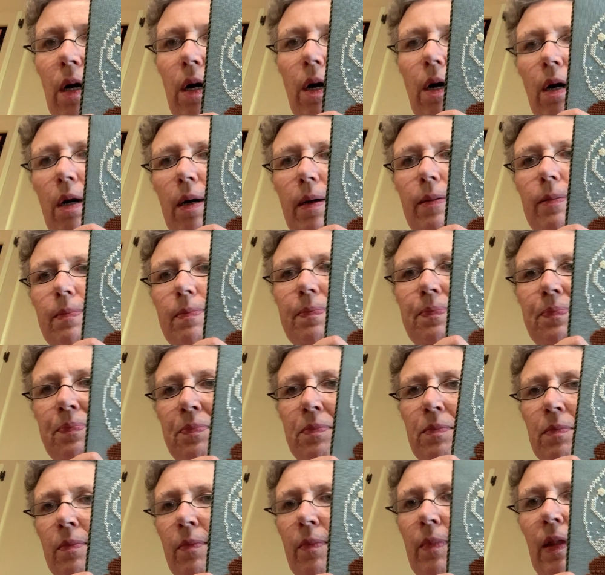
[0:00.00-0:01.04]

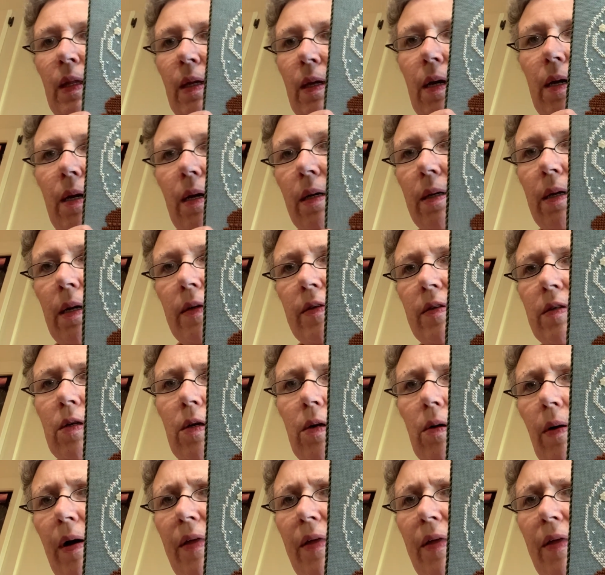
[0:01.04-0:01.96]
So